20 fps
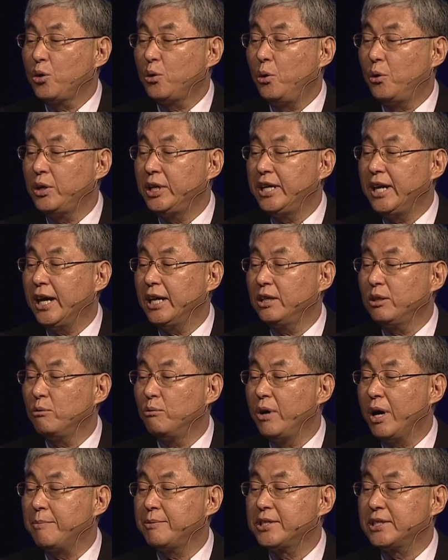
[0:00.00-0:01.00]
Korean
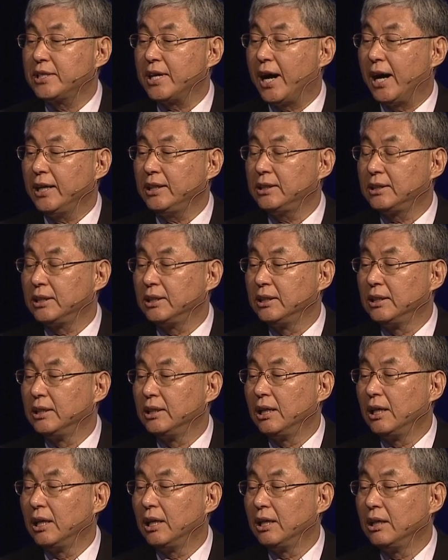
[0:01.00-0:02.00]
website.
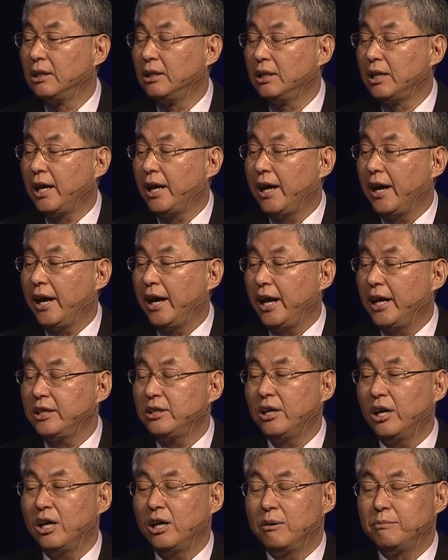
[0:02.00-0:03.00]

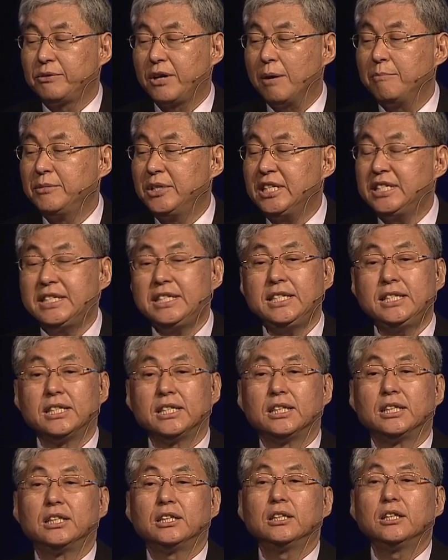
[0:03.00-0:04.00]
And from this
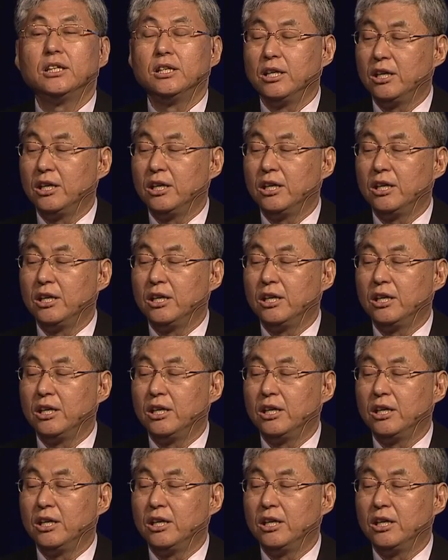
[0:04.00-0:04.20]
year,